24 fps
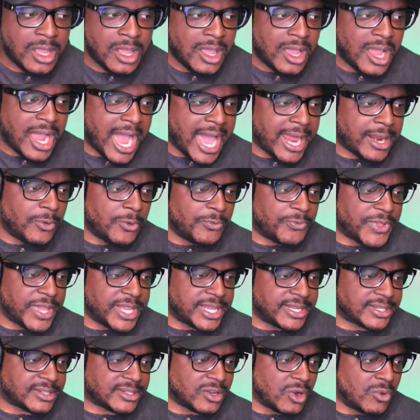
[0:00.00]
I don't think
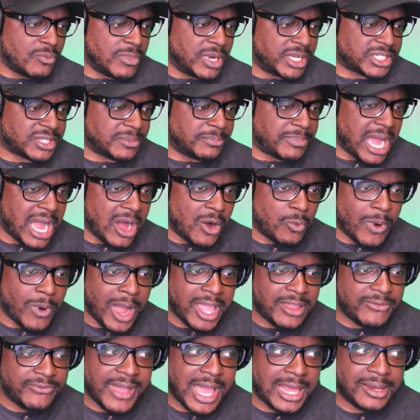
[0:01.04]
it's so much about
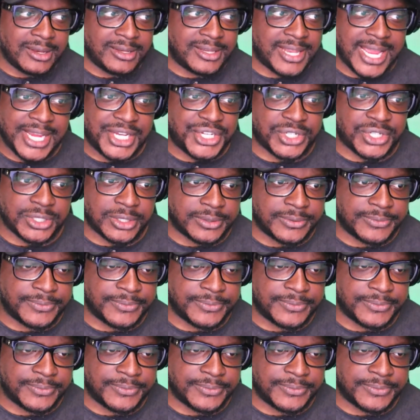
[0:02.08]
white validation.